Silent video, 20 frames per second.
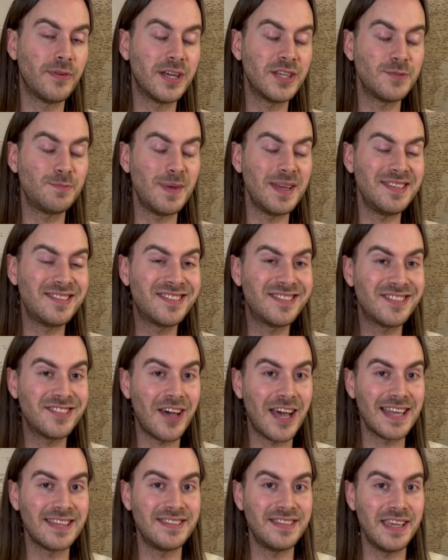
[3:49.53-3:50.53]
has been
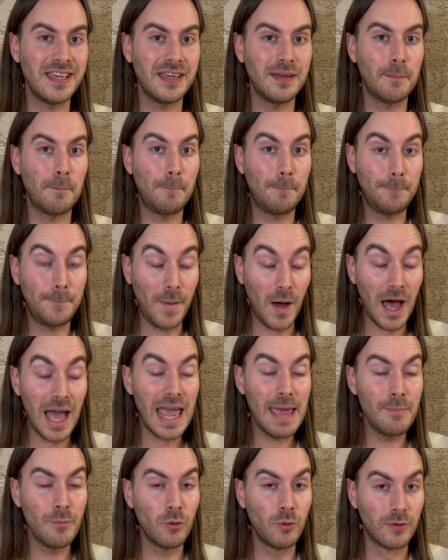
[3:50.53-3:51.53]
citing
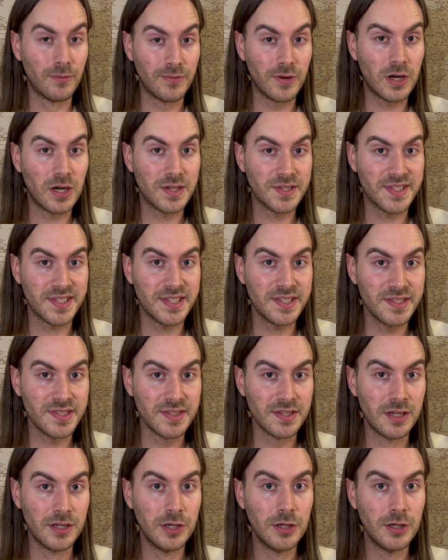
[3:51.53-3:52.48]
Bible verses